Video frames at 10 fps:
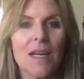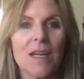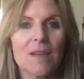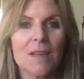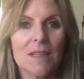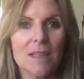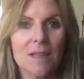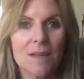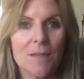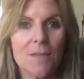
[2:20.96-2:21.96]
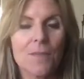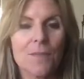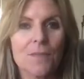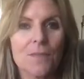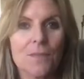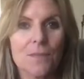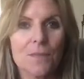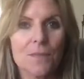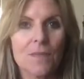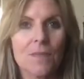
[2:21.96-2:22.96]

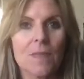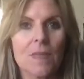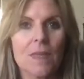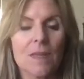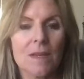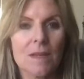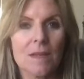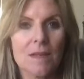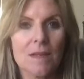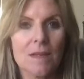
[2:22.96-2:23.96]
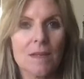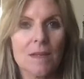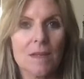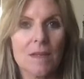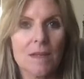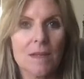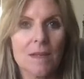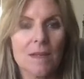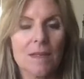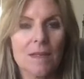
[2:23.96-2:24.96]

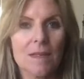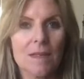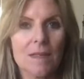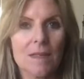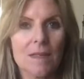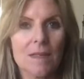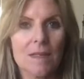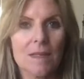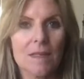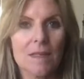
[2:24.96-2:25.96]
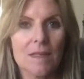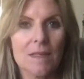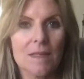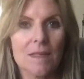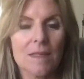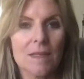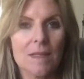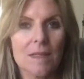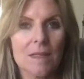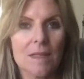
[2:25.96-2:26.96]

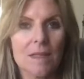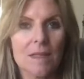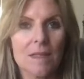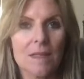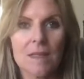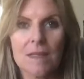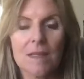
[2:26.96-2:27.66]
This person isn't speaking.